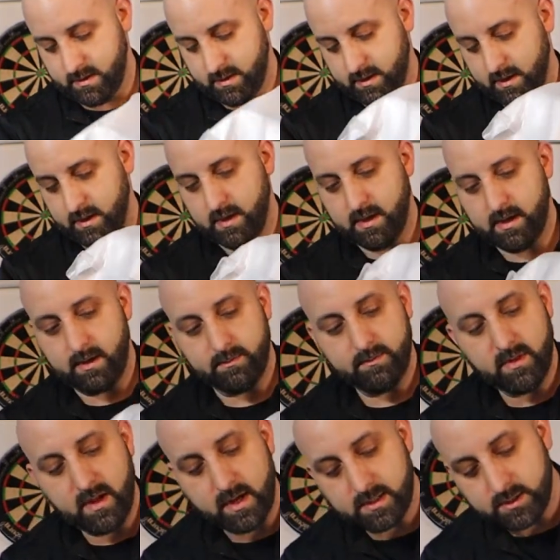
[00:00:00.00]
And
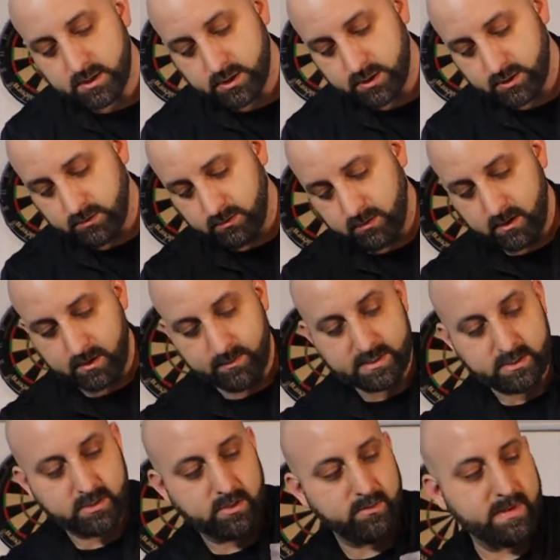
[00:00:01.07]
I'm not sure, I'm
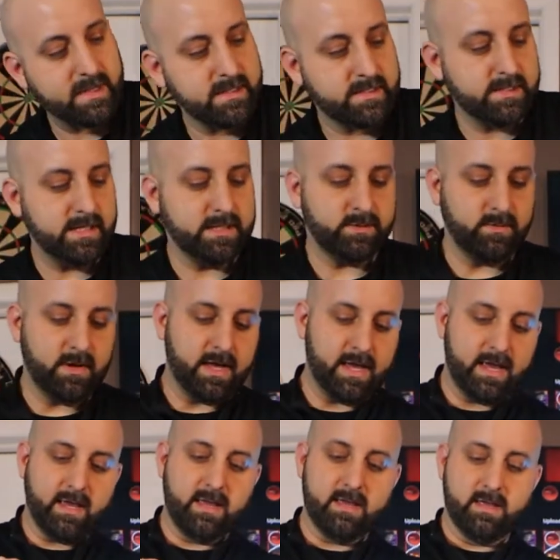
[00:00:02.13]
assuming it's this
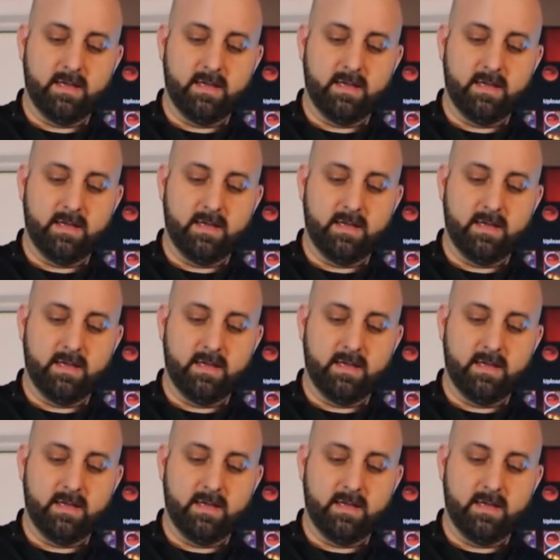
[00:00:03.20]
way.